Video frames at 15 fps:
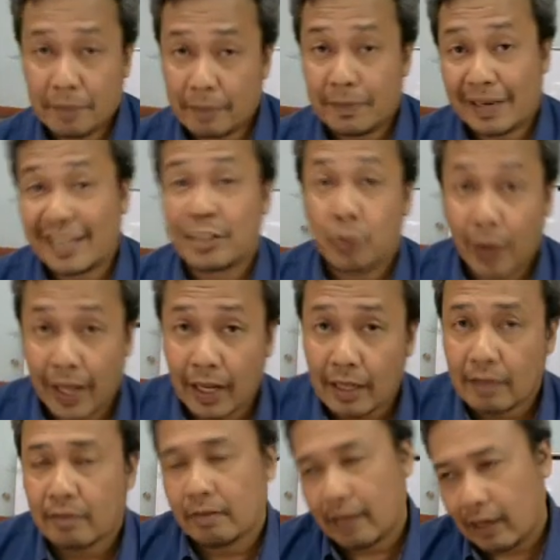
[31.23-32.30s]
as
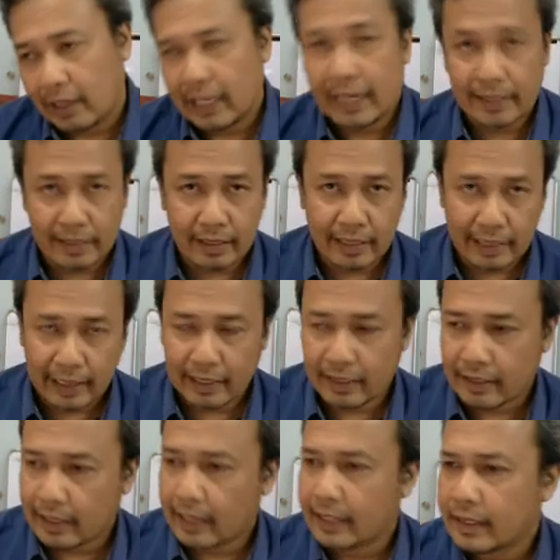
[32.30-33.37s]
well as the other
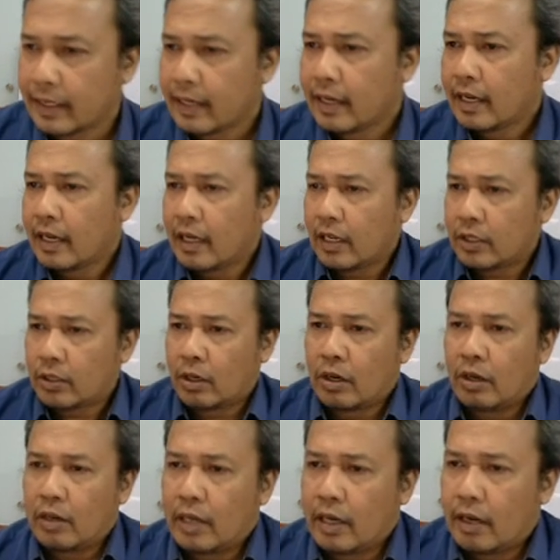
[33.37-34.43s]
slides.
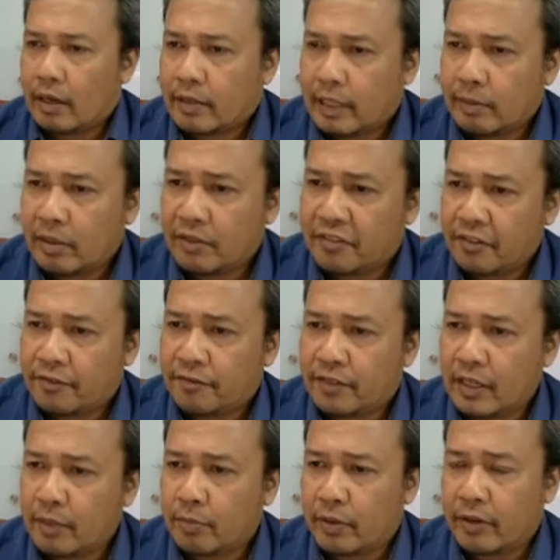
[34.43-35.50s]
So table
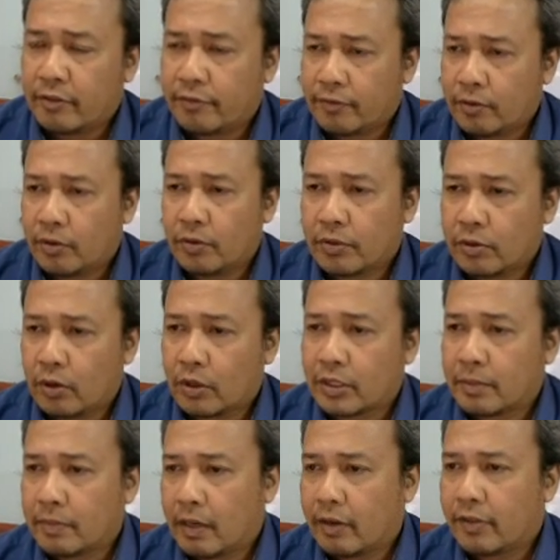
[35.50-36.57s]
15.4
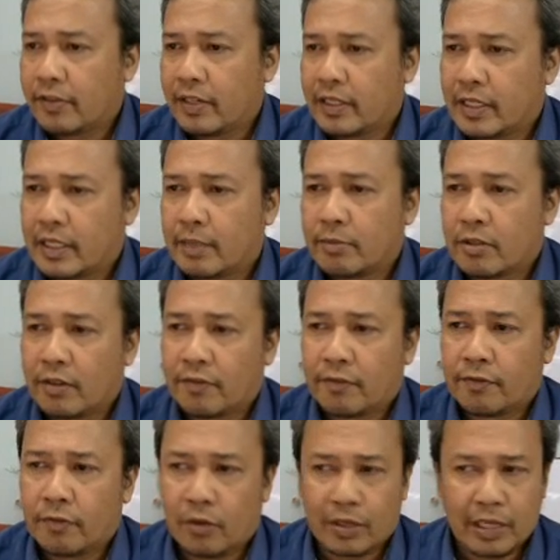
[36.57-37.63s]
talks about three systems
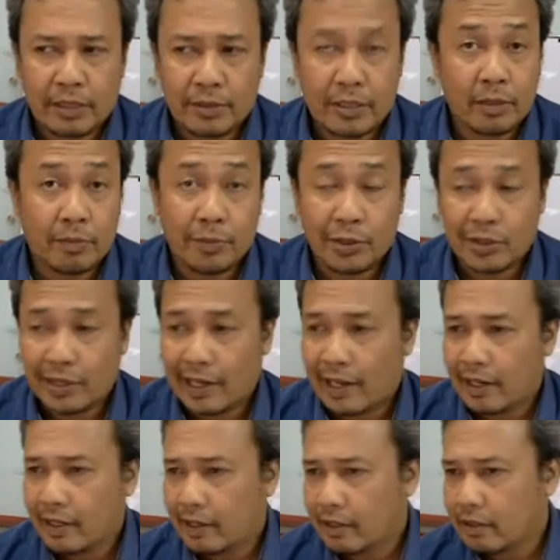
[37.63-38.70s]
for classification of mutant
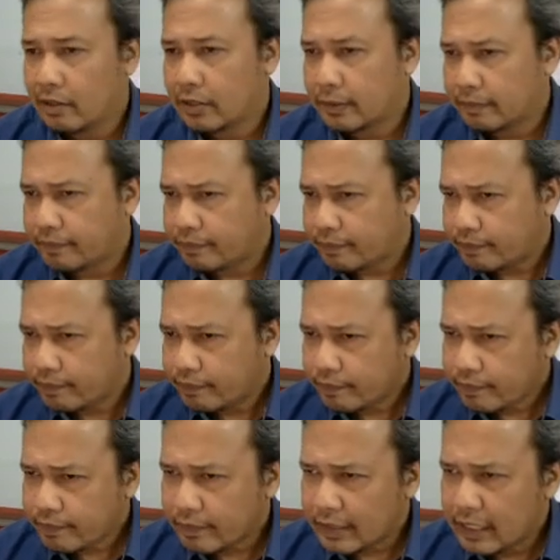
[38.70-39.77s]
alleles.
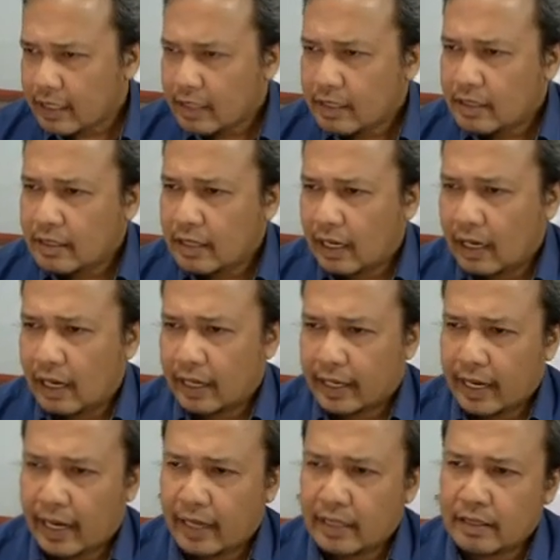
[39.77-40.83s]

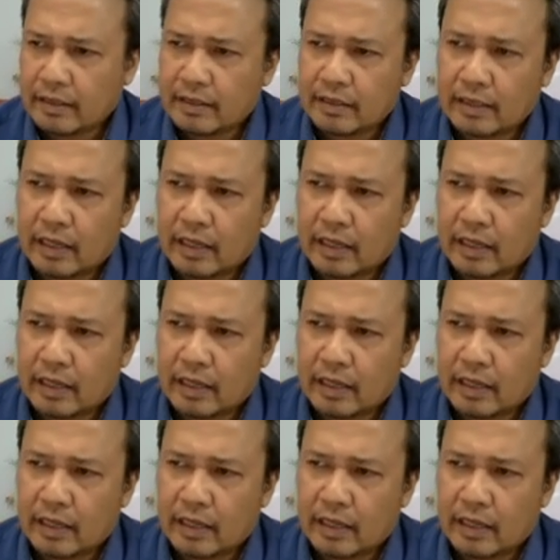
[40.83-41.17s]
Again,